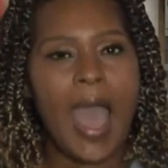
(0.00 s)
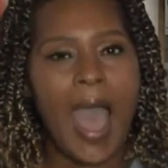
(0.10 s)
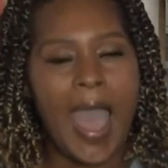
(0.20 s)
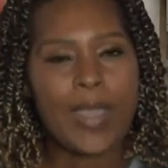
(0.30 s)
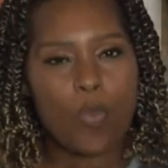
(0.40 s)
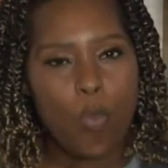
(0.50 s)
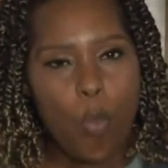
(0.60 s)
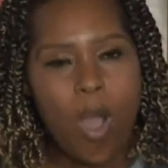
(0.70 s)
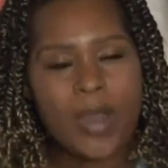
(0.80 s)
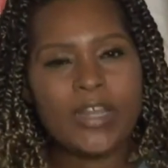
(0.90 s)
I
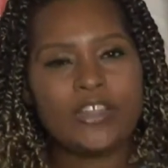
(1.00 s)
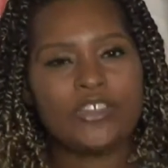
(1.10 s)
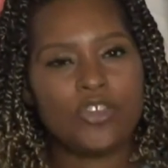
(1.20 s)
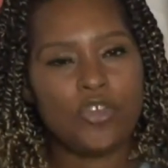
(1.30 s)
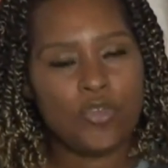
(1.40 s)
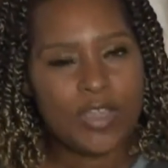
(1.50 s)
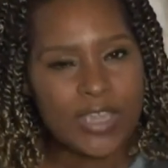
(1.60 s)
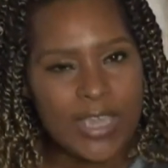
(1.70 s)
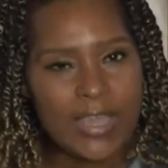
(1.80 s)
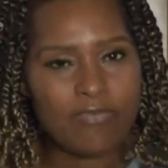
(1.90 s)
wanted to
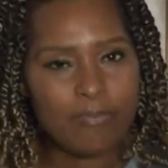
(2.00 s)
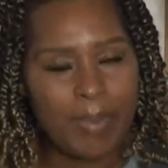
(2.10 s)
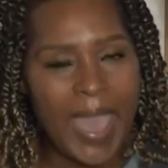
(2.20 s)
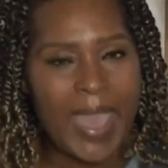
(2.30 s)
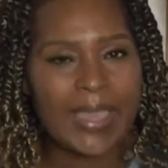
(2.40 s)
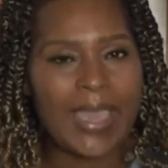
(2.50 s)
give back